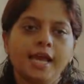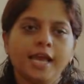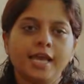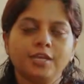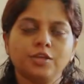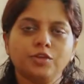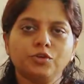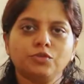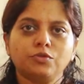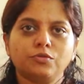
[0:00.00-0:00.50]

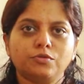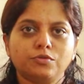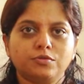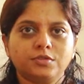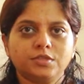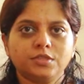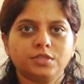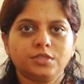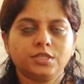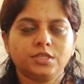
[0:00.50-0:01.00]

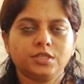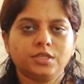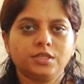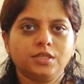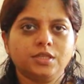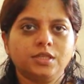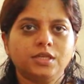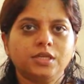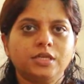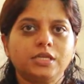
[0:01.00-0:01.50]
EDUCause,
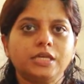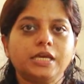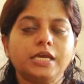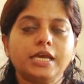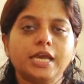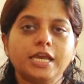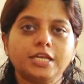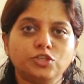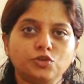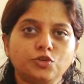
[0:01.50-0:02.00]

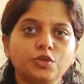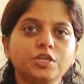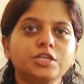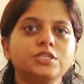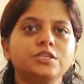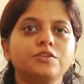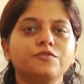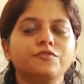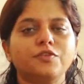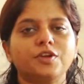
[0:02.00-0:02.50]

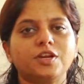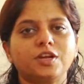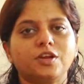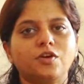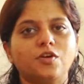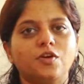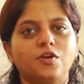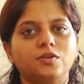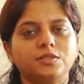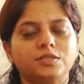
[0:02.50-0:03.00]
education for a
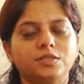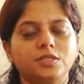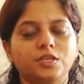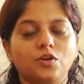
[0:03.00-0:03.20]
cause.